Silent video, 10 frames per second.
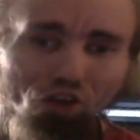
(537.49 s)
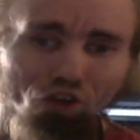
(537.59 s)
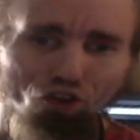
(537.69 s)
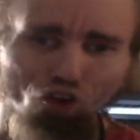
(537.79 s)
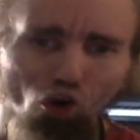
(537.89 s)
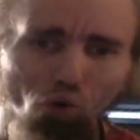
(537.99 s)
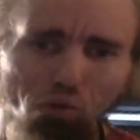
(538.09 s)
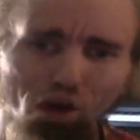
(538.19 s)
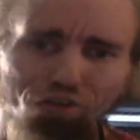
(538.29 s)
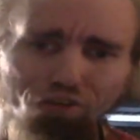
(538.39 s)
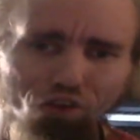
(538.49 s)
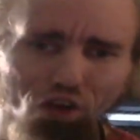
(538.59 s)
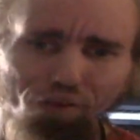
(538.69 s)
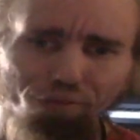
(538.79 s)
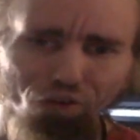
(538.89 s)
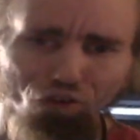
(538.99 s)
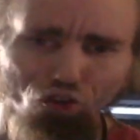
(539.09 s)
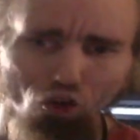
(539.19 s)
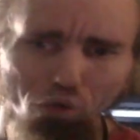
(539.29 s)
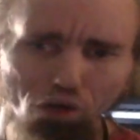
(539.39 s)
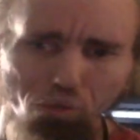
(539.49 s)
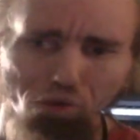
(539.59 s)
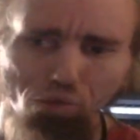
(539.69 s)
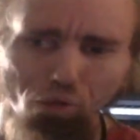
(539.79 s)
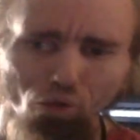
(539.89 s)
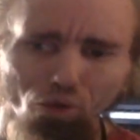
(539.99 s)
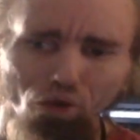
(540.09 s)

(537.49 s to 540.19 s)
so much stuff for so many people.